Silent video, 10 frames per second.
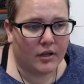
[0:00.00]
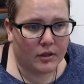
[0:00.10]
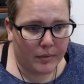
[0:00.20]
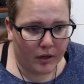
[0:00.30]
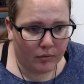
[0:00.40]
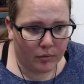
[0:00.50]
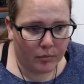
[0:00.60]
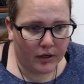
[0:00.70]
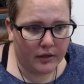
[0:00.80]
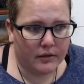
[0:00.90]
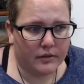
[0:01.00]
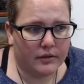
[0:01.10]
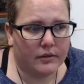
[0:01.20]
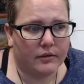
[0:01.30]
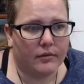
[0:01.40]
about a rubric,
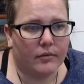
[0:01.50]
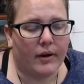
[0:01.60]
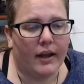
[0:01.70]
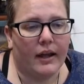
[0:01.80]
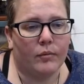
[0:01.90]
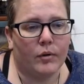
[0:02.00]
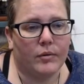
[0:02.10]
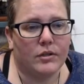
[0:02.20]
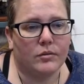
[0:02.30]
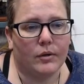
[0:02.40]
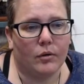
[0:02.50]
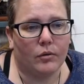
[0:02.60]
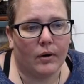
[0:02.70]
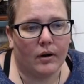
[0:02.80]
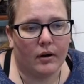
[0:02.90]
right? And what do? We go to
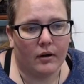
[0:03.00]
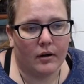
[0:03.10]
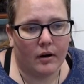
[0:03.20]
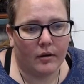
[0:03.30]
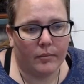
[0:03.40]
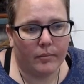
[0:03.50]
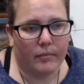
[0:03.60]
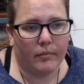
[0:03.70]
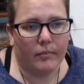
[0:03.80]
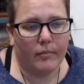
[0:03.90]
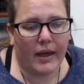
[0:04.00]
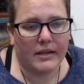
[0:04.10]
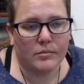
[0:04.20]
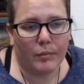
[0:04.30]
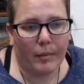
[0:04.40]
our
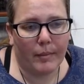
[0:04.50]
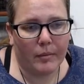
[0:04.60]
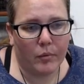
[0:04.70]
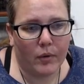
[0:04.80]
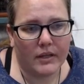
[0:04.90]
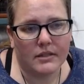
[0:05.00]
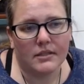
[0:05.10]
maximum amount of points,